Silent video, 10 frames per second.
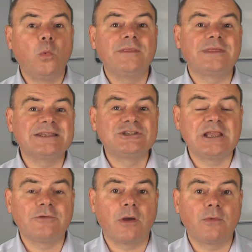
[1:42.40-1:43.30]
with
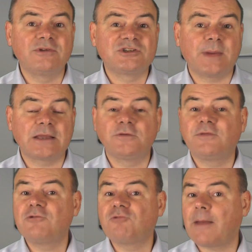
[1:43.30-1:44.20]
Xero in respect of
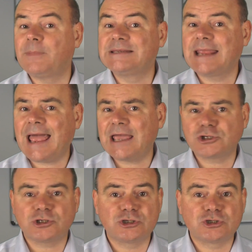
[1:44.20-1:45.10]
their Rapid
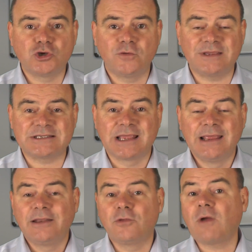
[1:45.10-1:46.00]
Cash service.
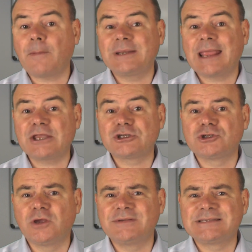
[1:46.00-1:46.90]
The Rapid Cash
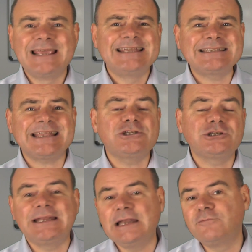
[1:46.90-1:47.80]
service is
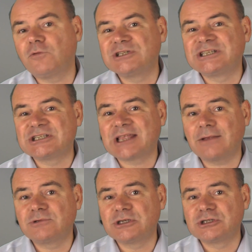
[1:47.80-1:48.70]
essentially an invoice
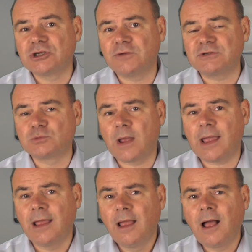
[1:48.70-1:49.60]
discounting service
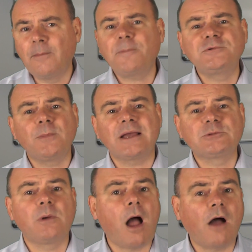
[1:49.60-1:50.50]
where up to a
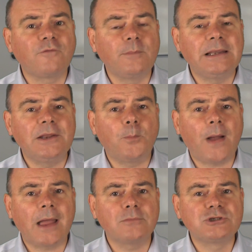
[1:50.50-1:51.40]
maximum of
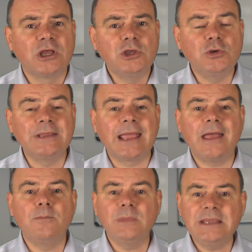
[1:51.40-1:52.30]
£500,000 you can get
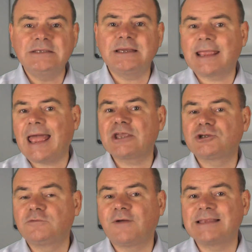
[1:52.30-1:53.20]
immediate cash
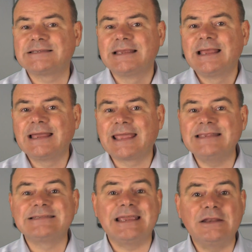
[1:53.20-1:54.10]
advance
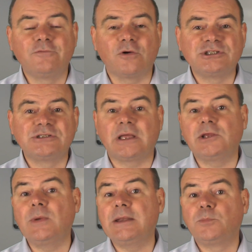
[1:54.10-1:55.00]
against invoices that
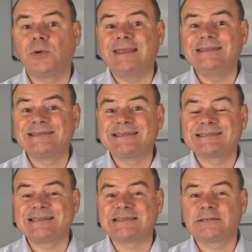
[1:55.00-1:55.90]
you input into the
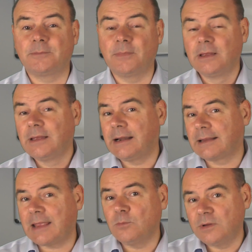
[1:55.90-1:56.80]
system. And
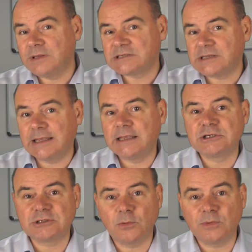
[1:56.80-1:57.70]
again, with this
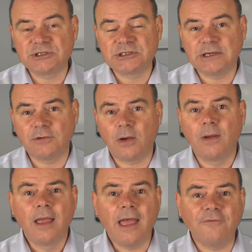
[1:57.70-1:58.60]
linkage now with
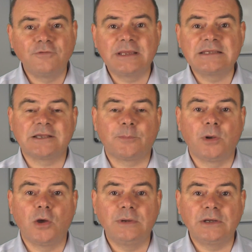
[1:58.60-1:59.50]
Xero, everything is
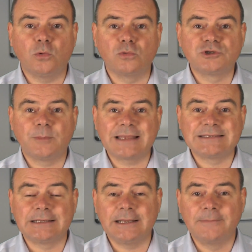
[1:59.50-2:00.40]
uploaded
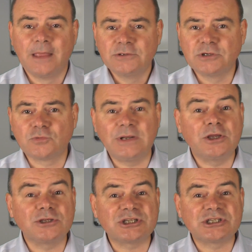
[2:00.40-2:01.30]
automatically. So it's really
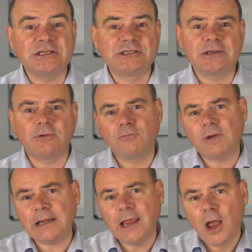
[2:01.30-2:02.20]
good to see Xero really